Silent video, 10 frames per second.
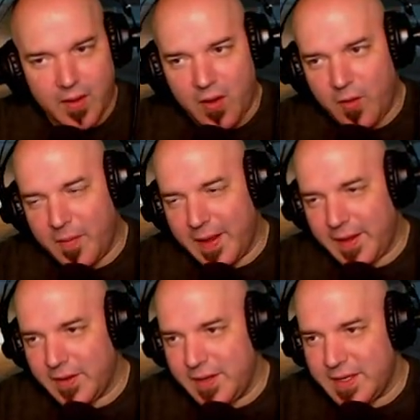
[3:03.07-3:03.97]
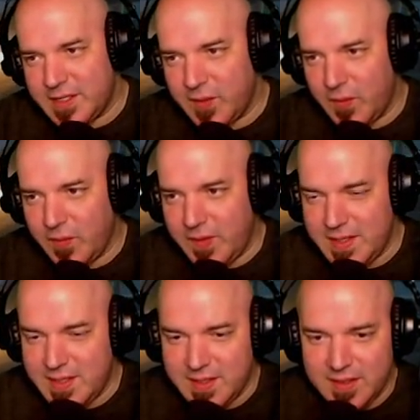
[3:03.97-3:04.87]
Oh my goodness.
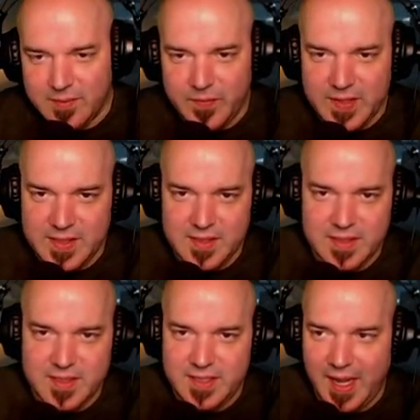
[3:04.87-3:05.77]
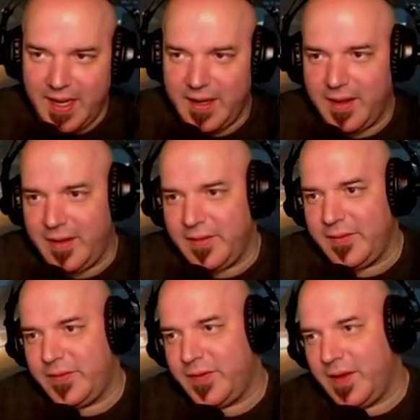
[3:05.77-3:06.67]
This is the this is the state
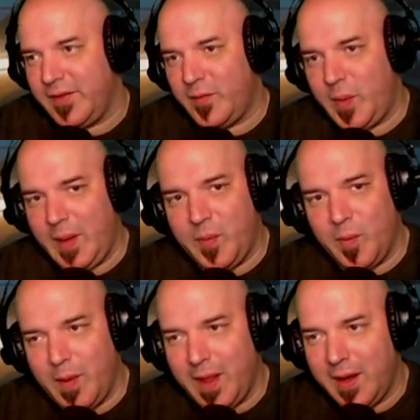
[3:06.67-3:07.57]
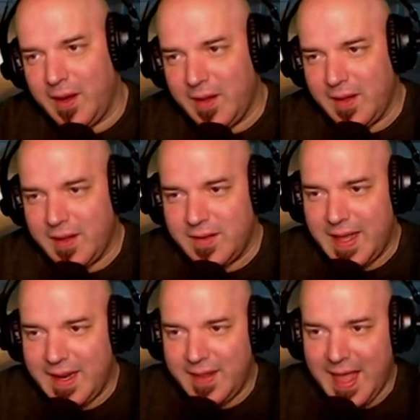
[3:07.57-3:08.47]
of of people, man.
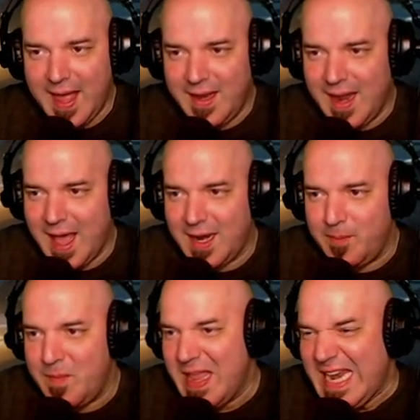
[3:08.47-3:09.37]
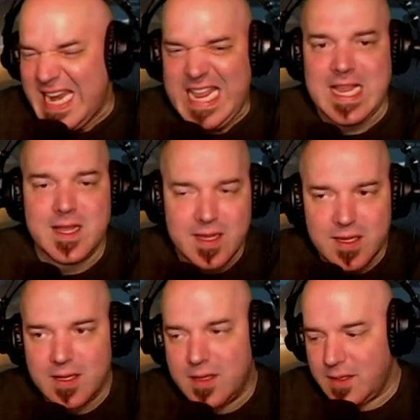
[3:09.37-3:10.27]
That that anonymity
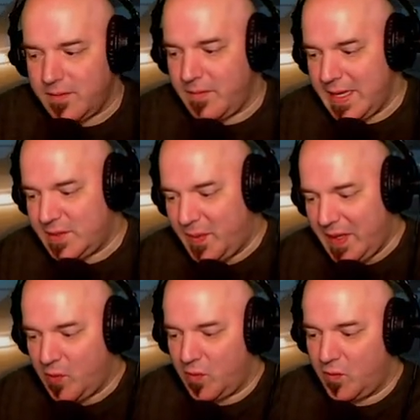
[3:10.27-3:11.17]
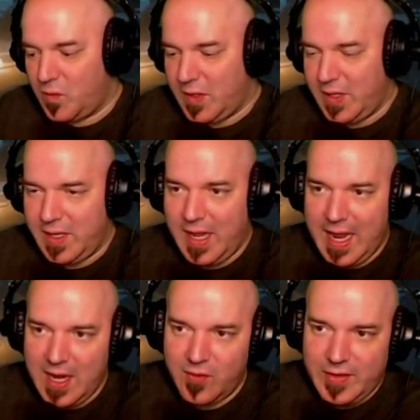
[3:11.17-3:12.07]
makes people really
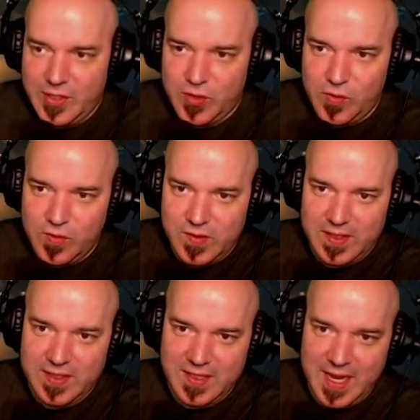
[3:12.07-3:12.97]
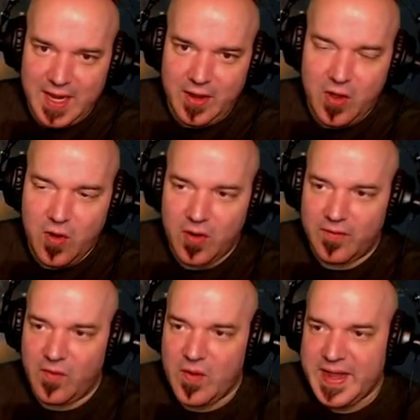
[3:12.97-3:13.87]
angry trolls and saying, "Oh, her
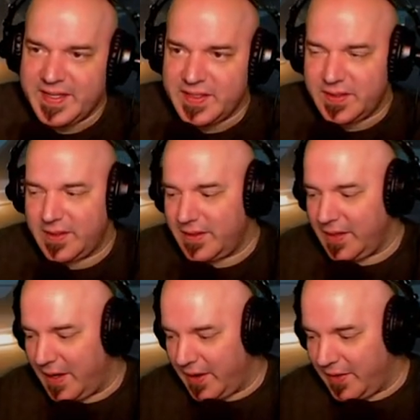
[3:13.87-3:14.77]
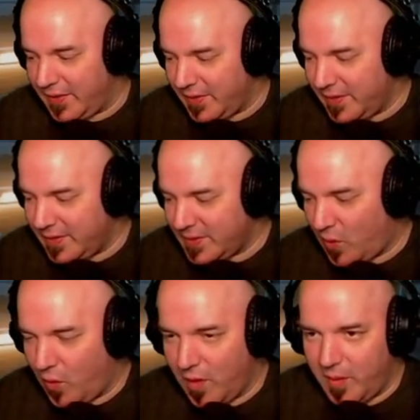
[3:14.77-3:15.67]
voice," you know. It's
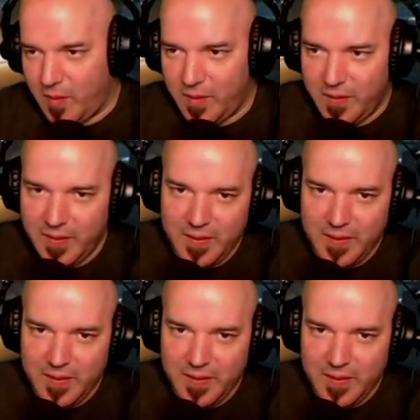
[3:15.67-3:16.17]
horrible.